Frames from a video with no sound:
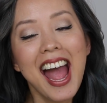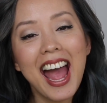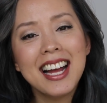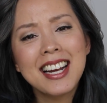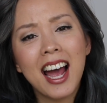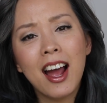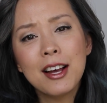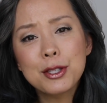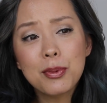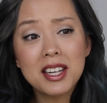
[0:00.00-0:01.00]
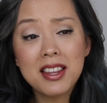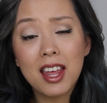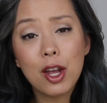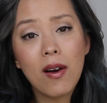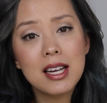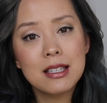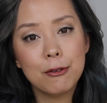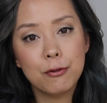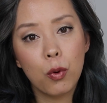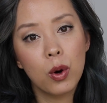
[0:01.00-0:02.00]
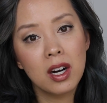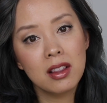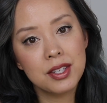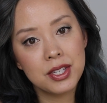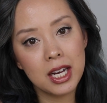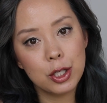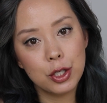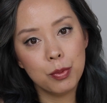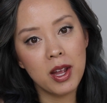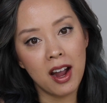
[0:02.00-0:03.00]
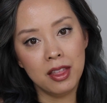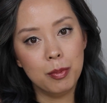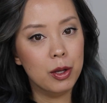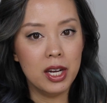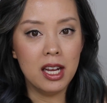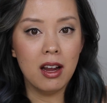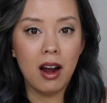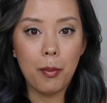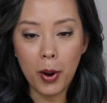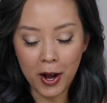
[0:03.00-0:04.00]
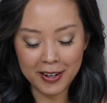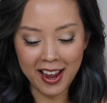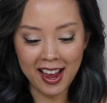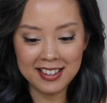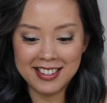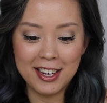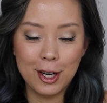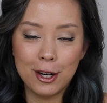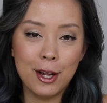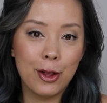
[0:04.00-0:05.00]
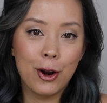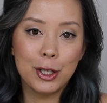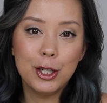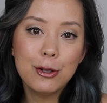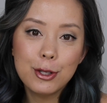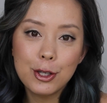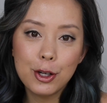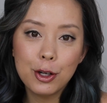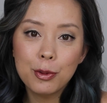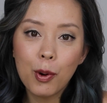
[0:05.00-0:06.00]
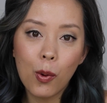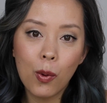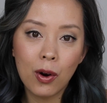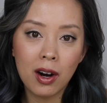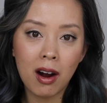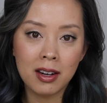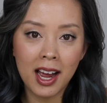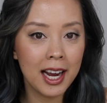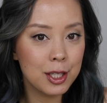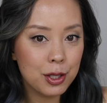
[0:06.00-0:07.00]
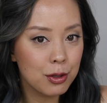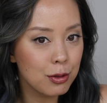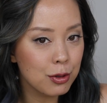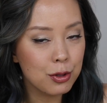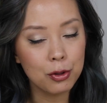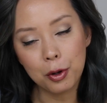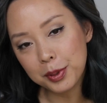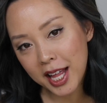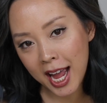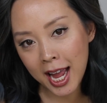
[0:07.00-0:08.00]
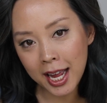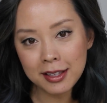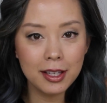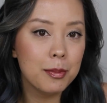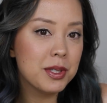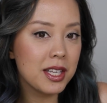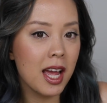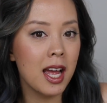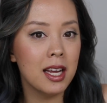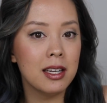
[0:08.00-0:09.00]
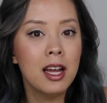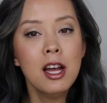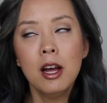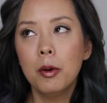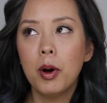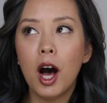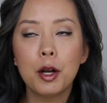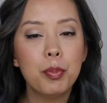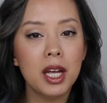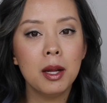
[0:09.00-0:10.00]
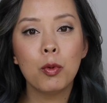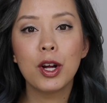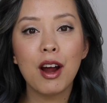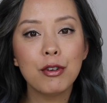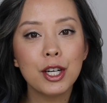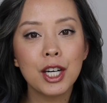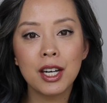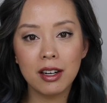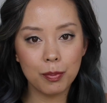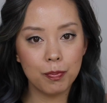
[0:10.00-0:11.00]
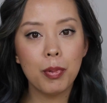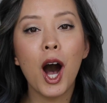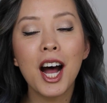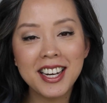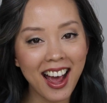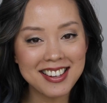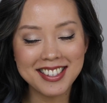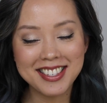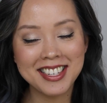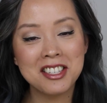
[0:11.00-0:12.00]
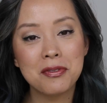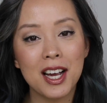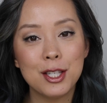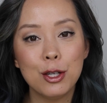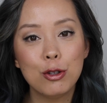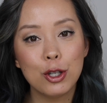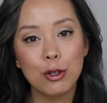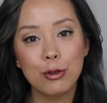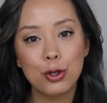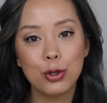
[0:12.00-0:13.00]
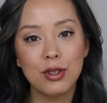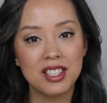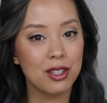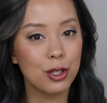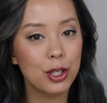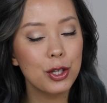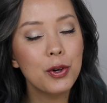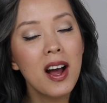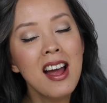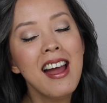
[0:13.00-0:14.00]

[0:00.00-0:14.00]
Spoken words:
And I also want to thank you guys for listening to Behind the Beauty podcast here, either on YouTube or on iTunes, Google Play, Libsyn, Podbeam, whatever podcast listening device you choose to listen to.